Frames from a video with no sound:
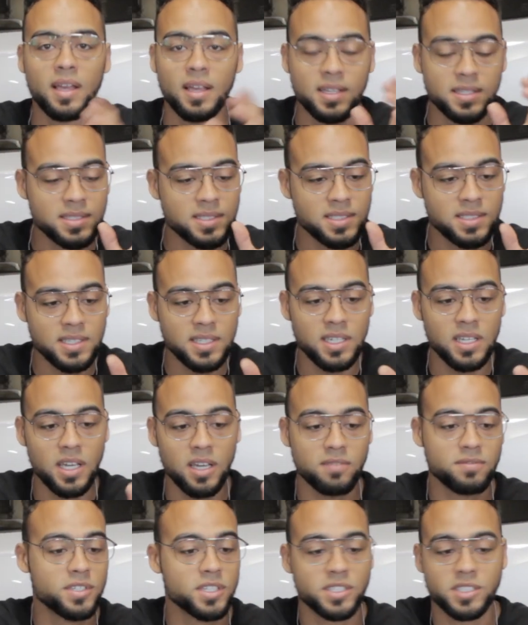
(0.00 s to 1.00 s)
See
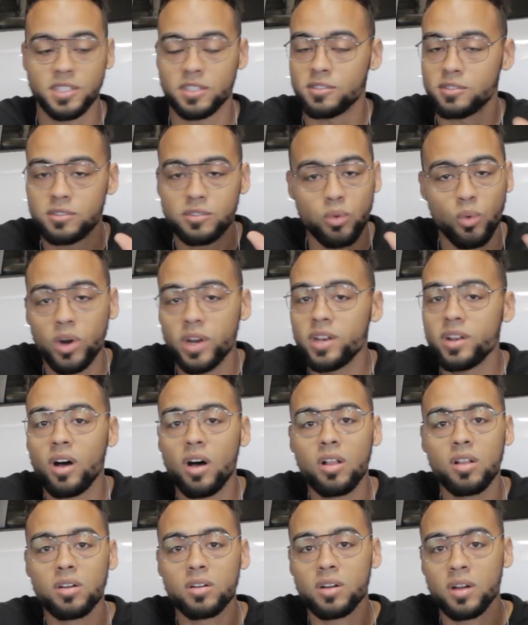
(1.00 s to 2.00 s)
if just a
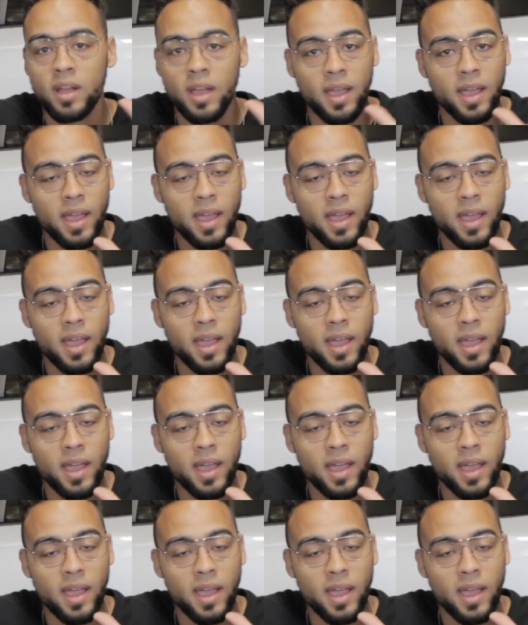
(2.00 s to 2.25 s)
$20